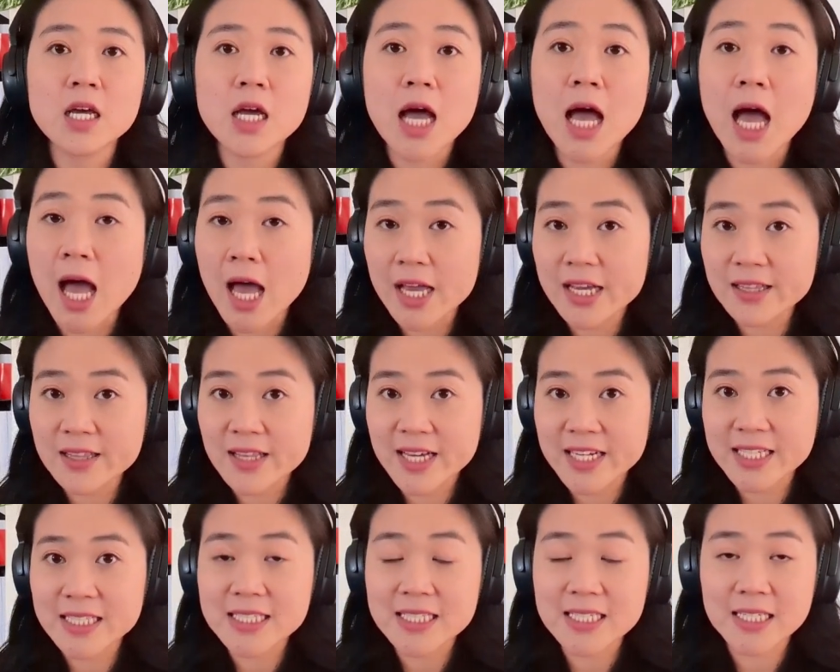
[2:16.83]

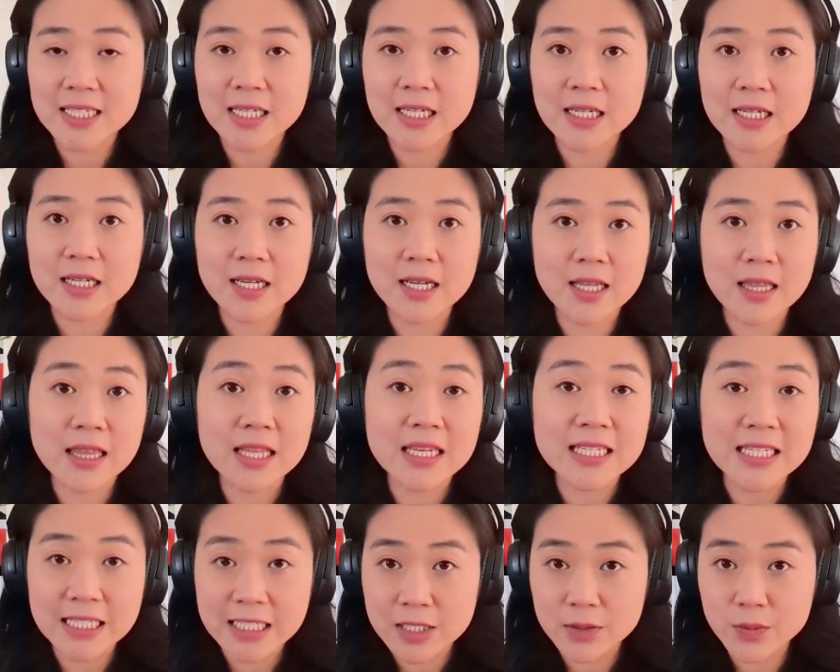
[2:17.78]
highlighting the
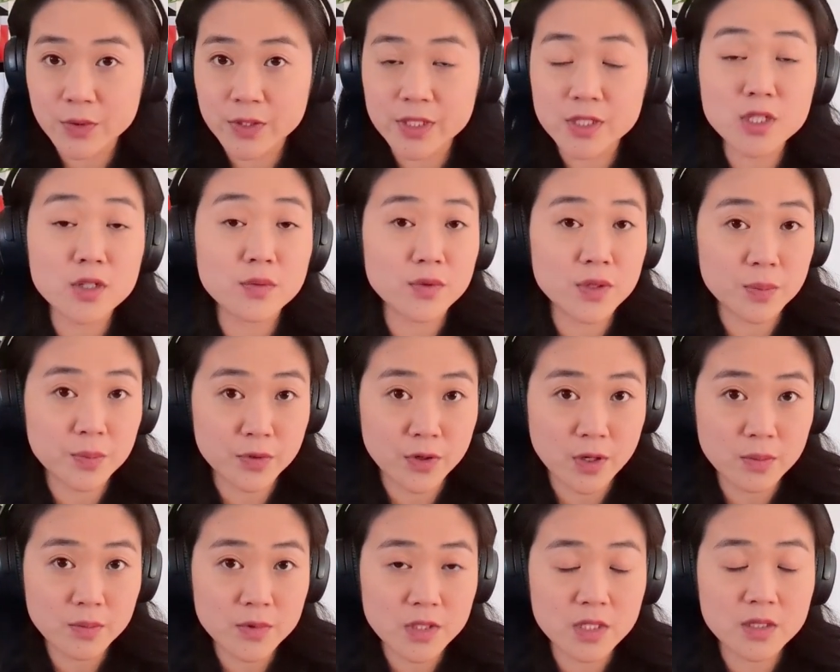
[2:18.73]
keywords of the
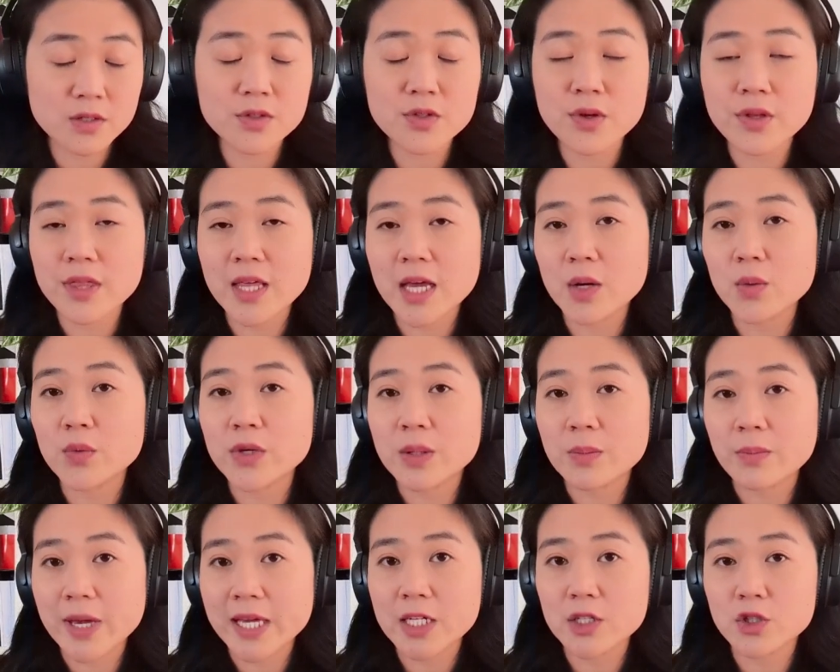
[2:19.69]
prompt so that we
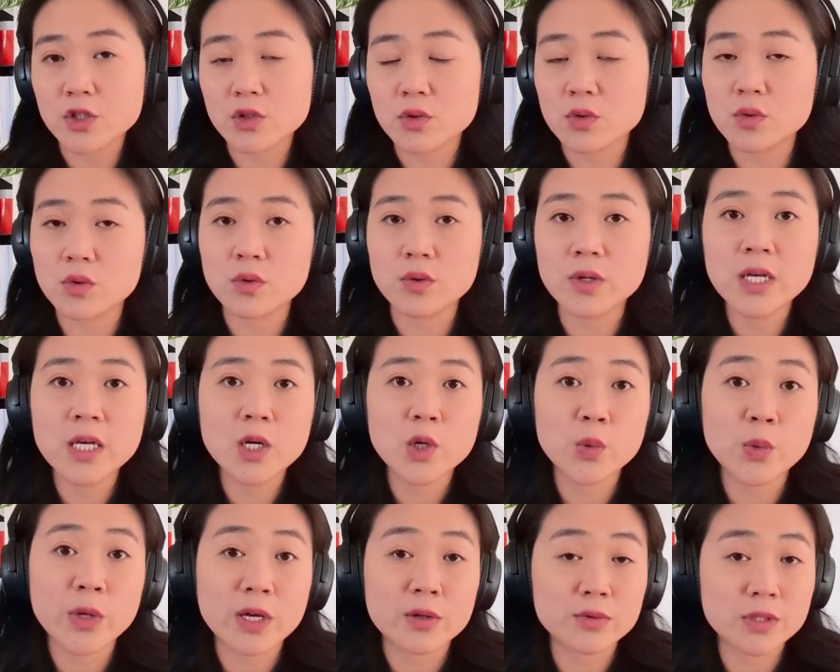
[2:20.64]
make sure
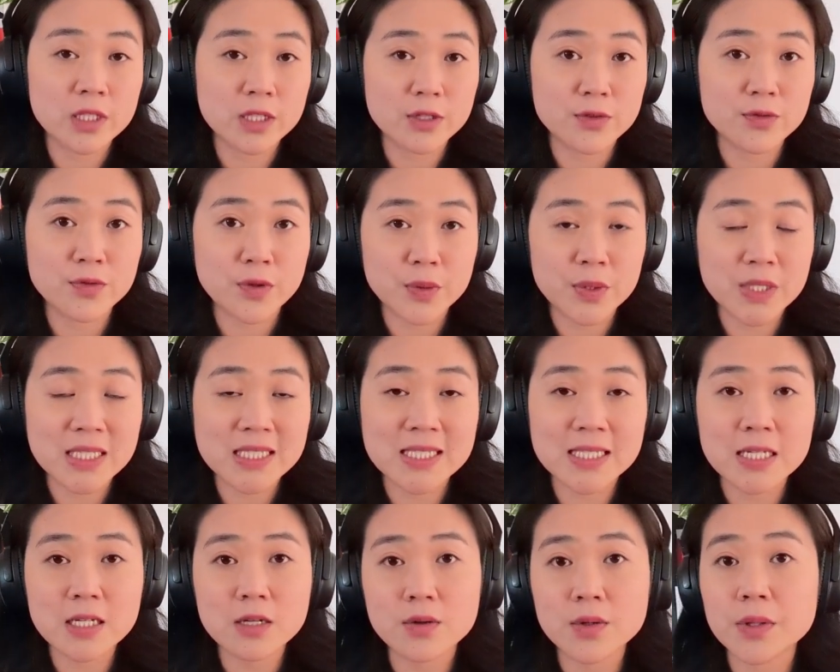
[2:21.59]
we are really
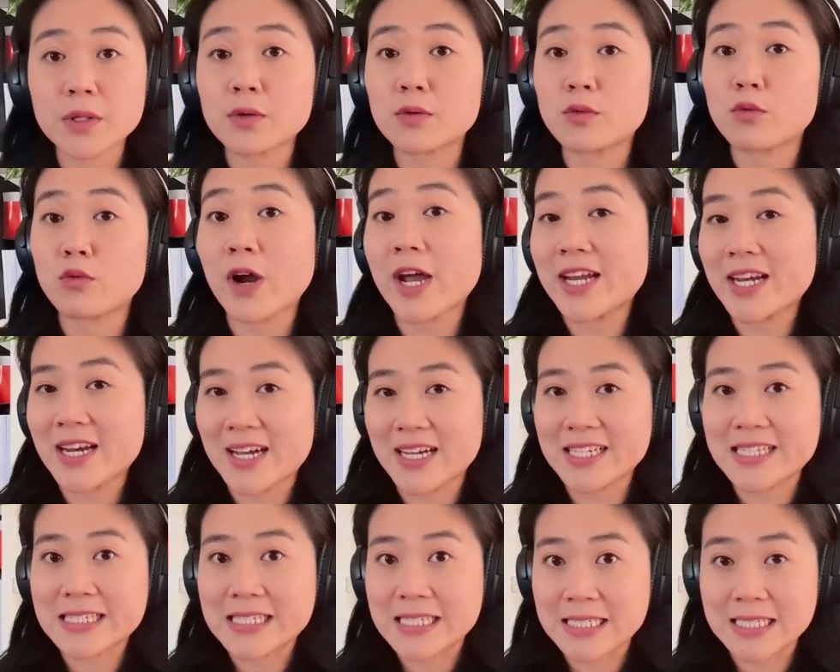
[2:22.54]
focusing on the right
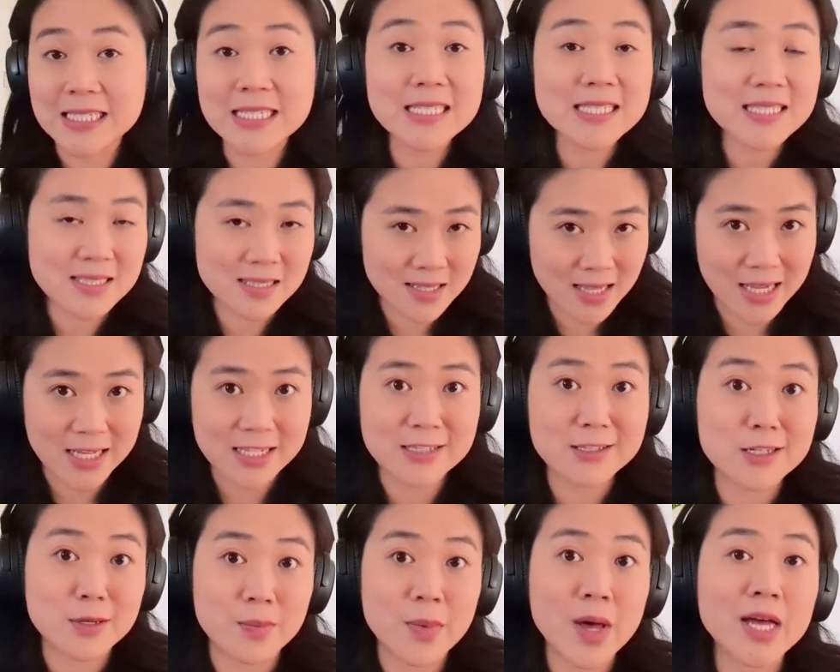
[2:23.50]
ideas as
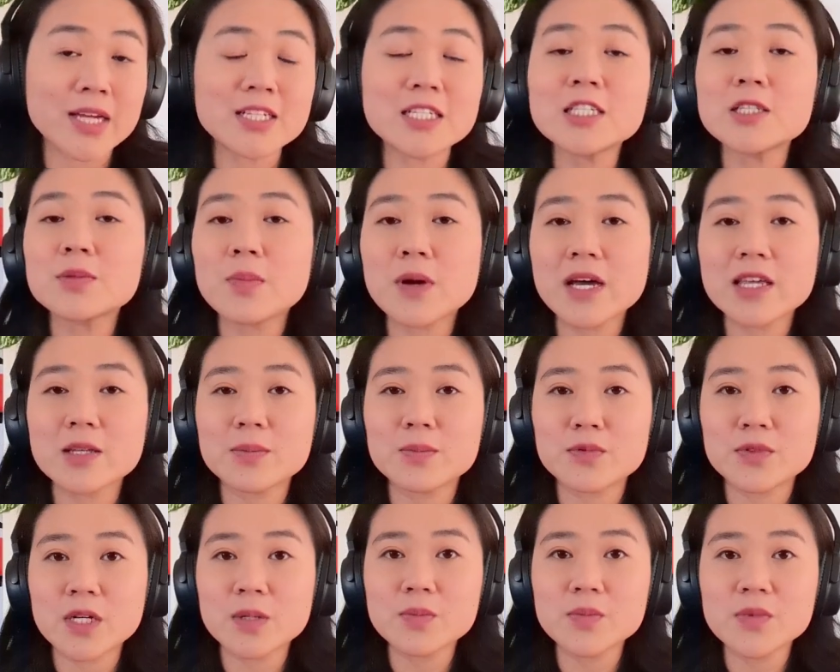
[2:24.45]
demanded by the
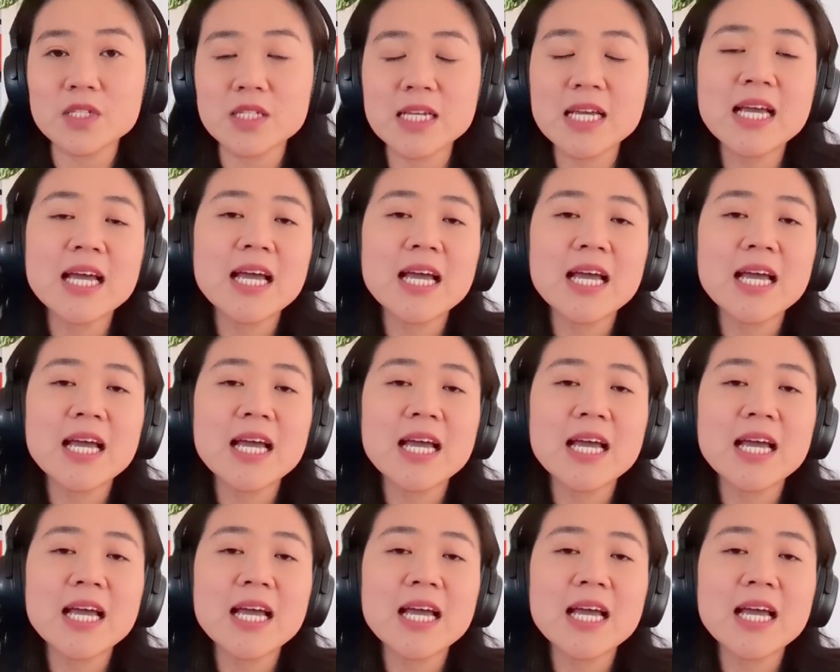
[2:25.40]
prompt.